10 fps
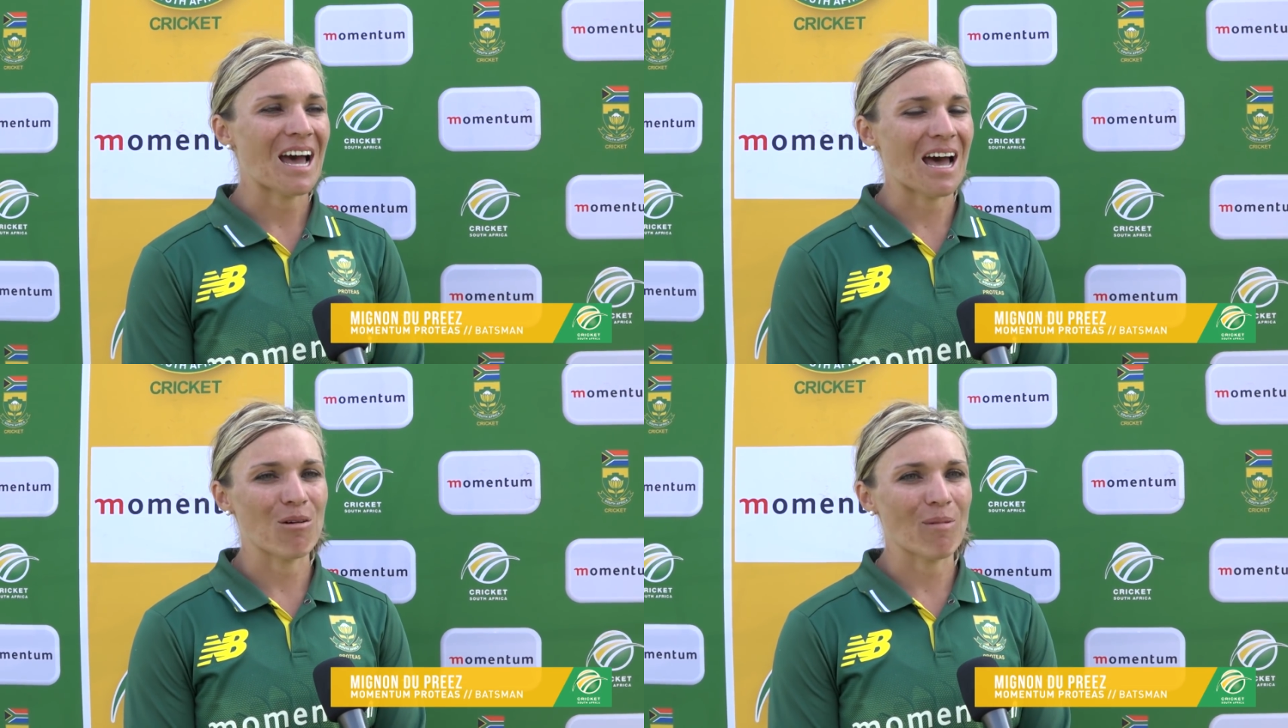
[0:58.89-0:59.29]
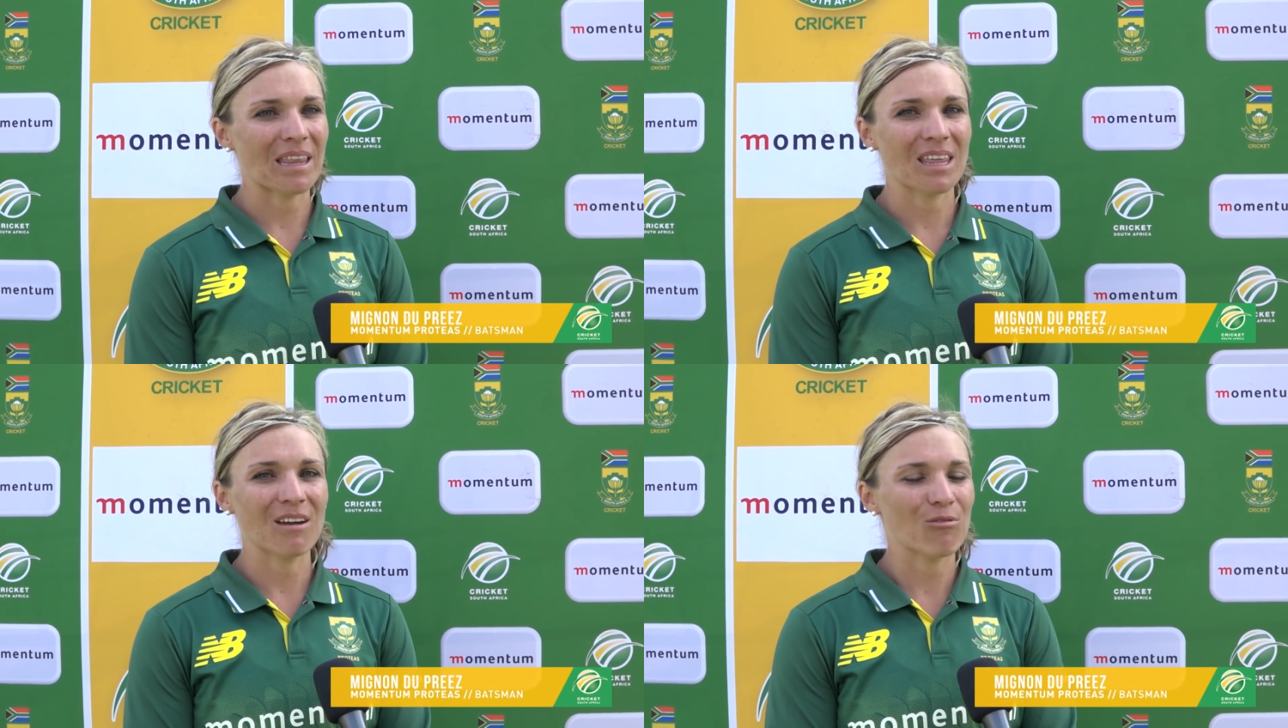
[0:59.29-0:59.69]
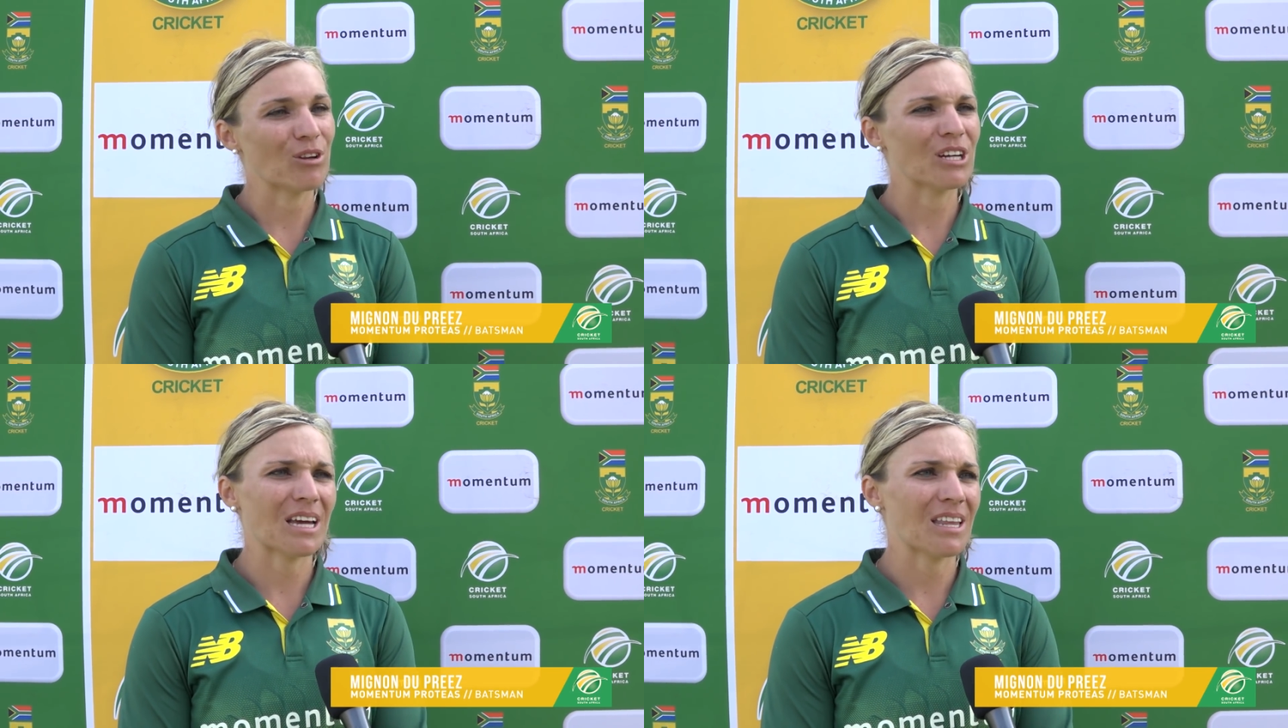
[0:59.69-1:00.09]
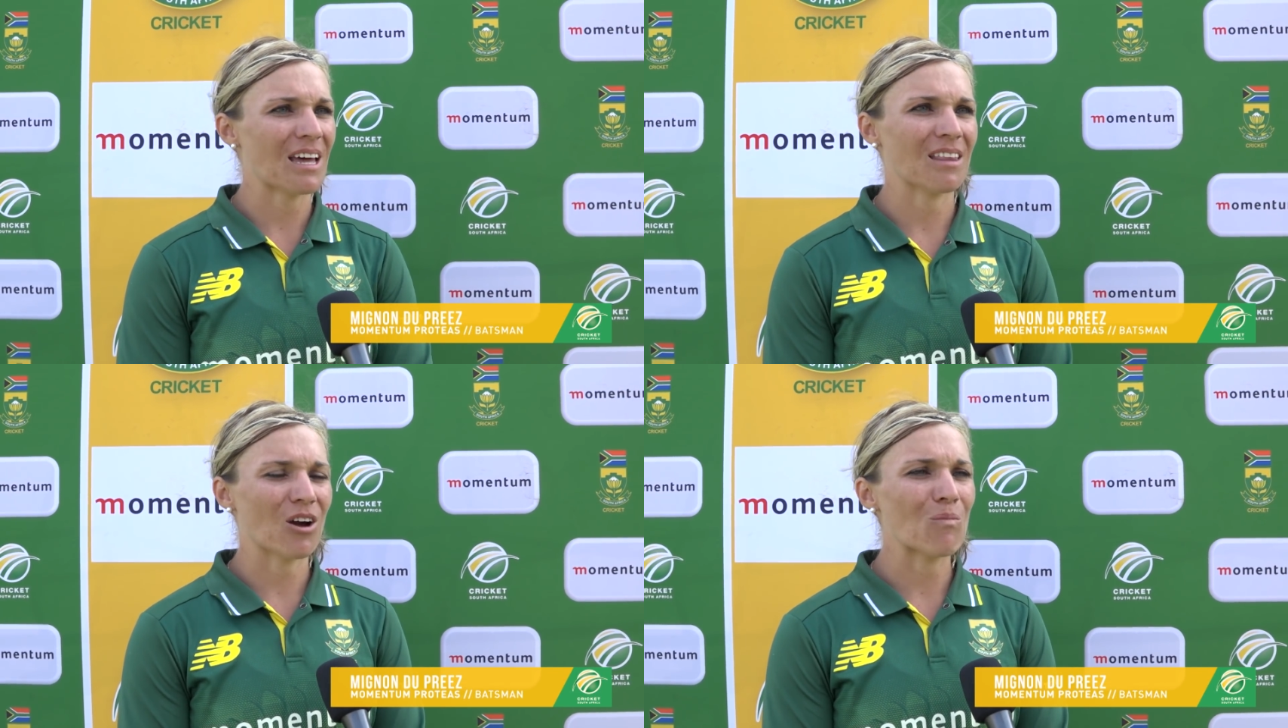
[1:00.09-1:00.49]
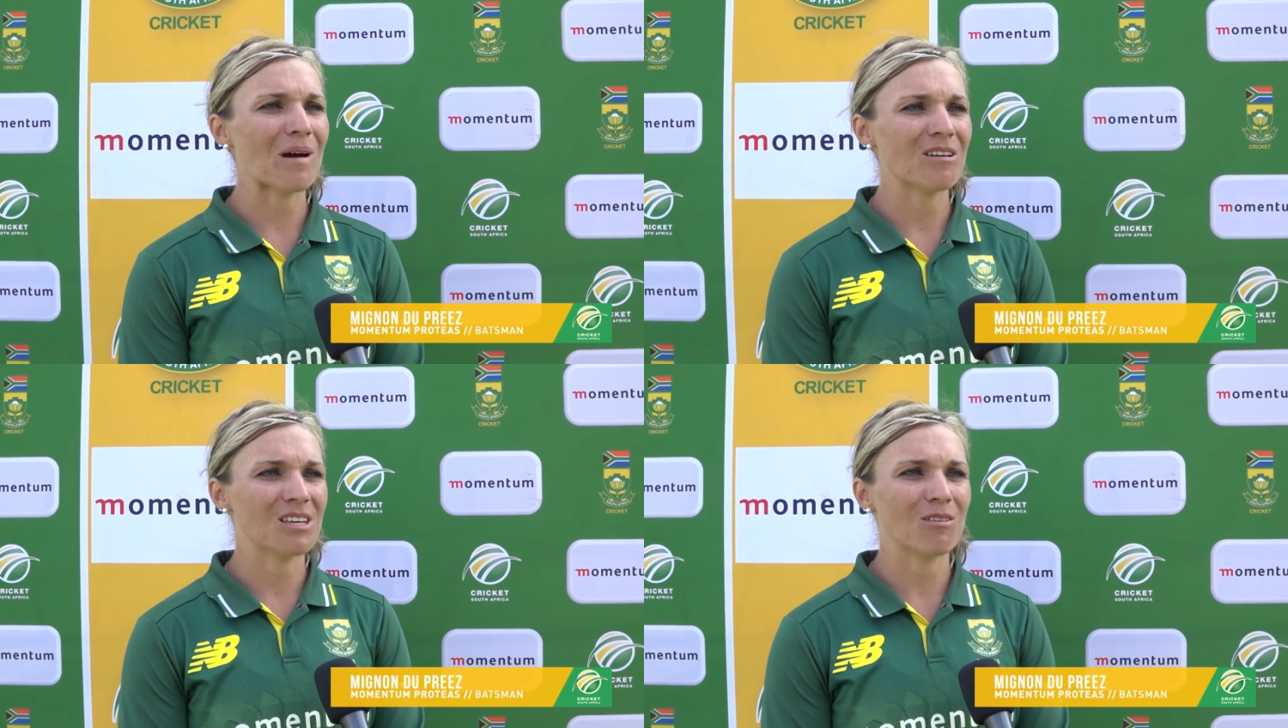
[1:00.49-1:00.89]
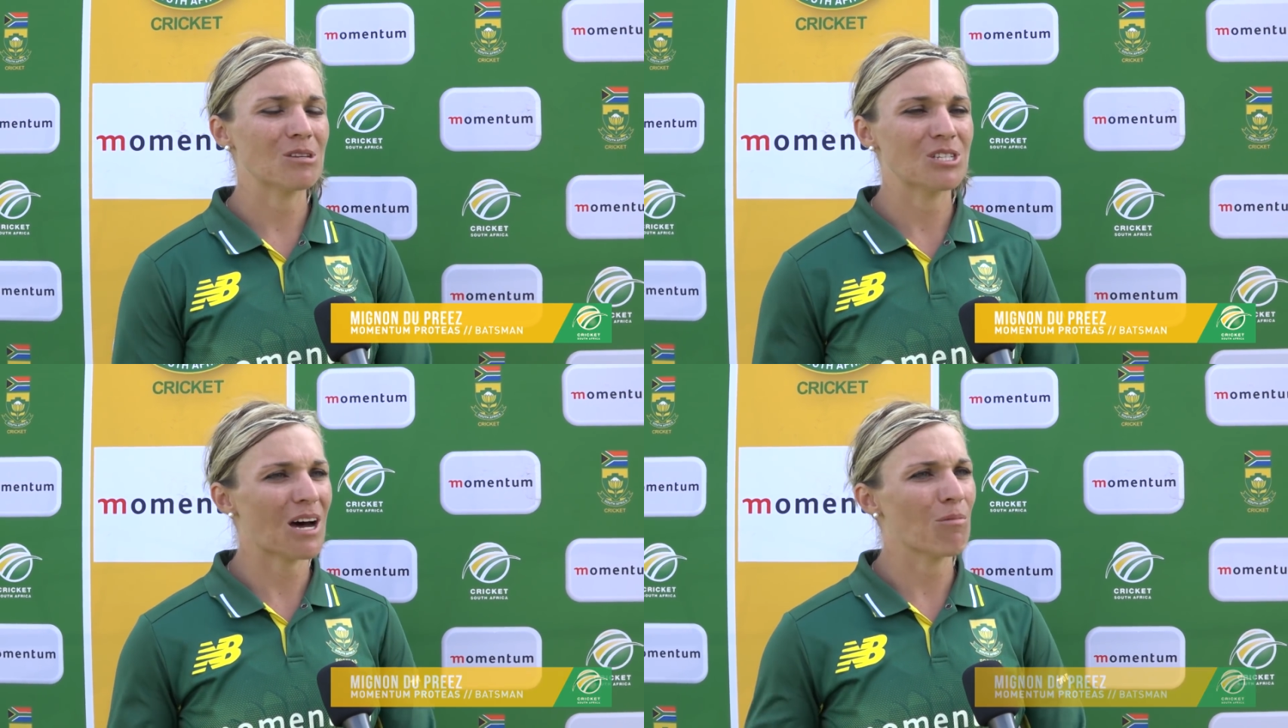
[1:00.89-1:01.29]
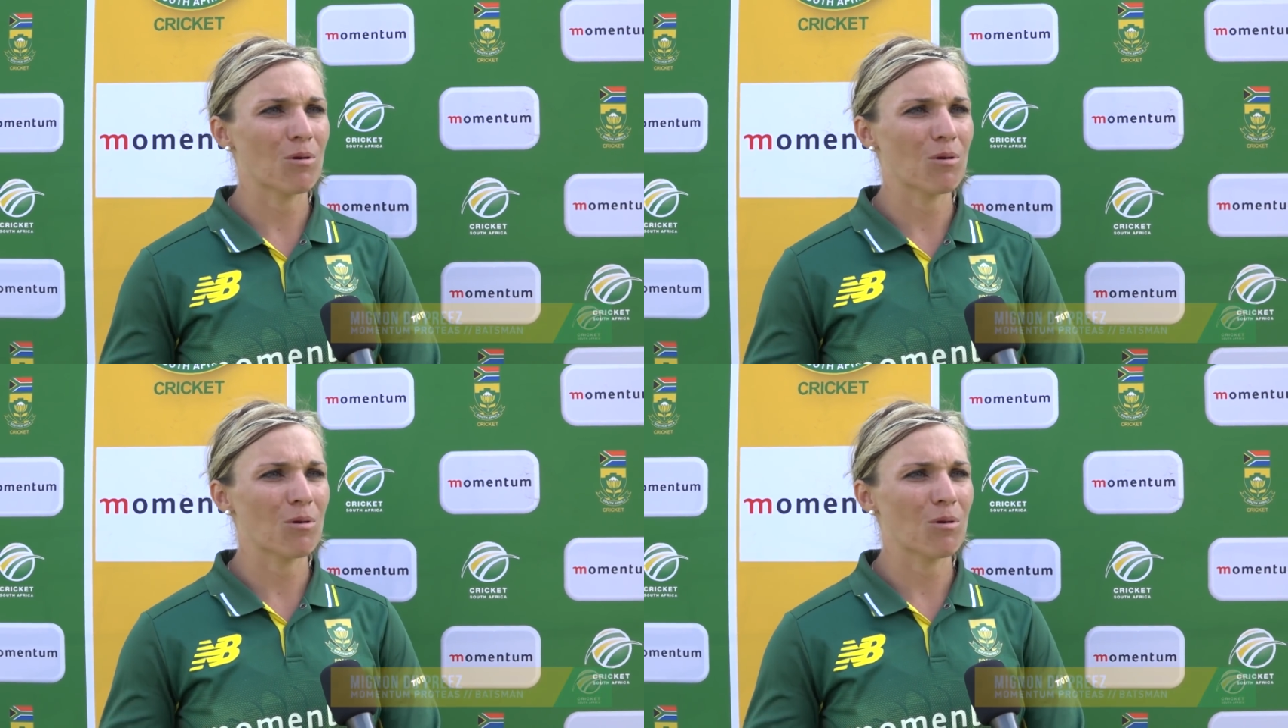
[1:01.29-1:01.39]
I think if we looked at the comparison, there was a time